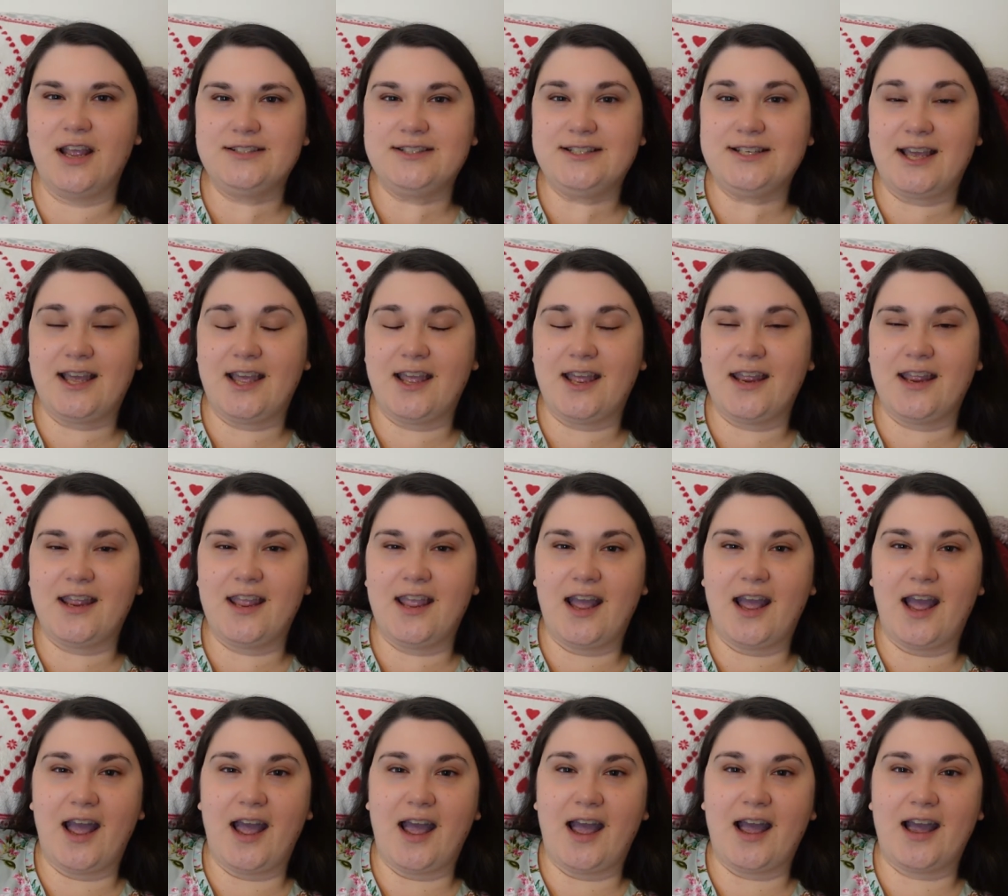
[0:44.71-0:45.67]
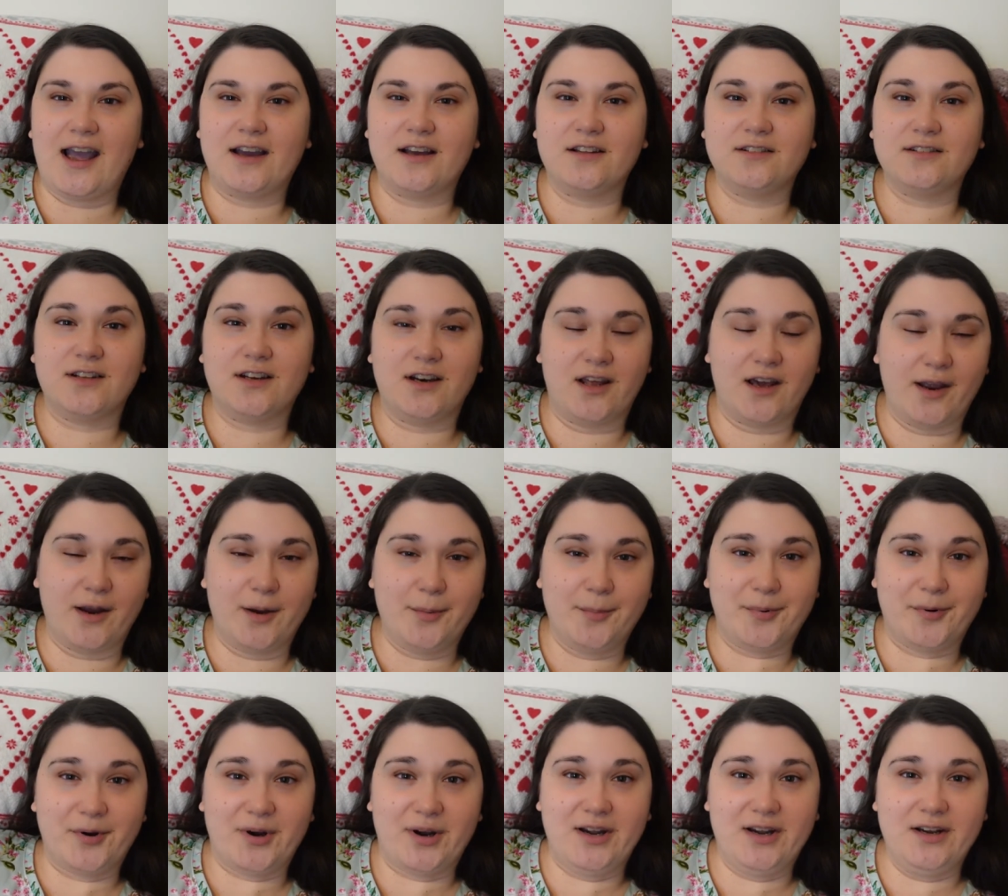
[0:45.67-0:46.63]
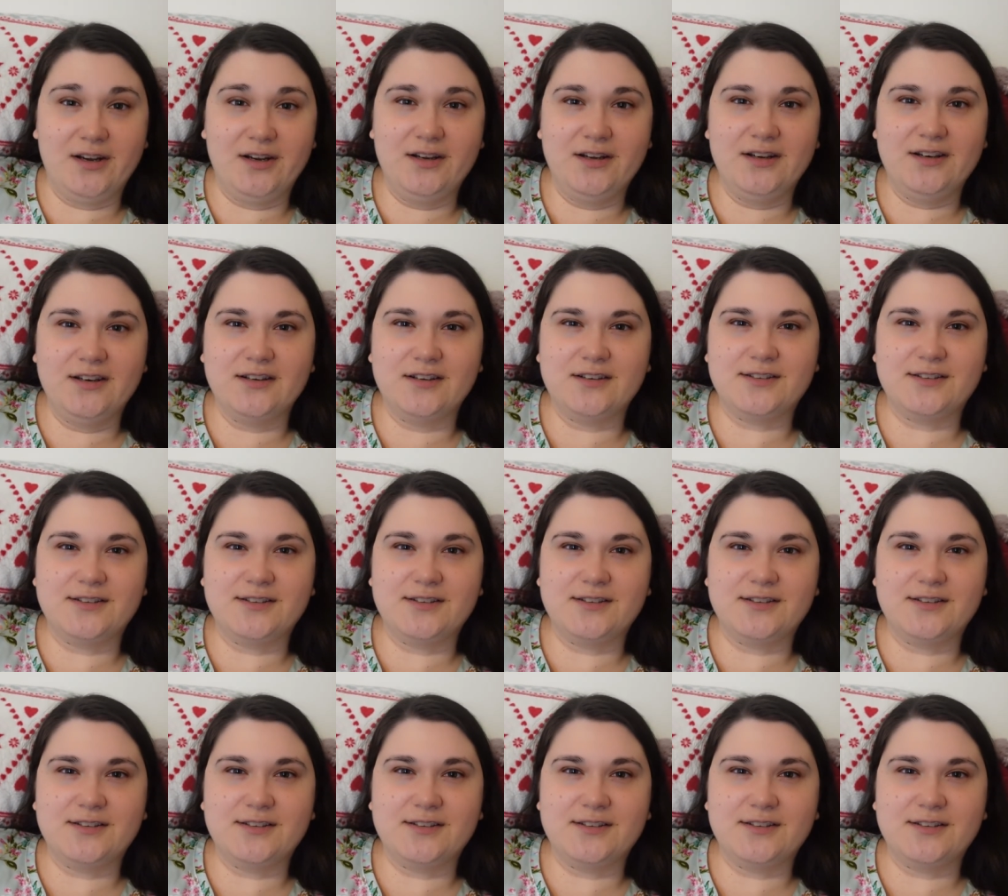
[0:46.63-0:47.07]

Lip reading: day at the library.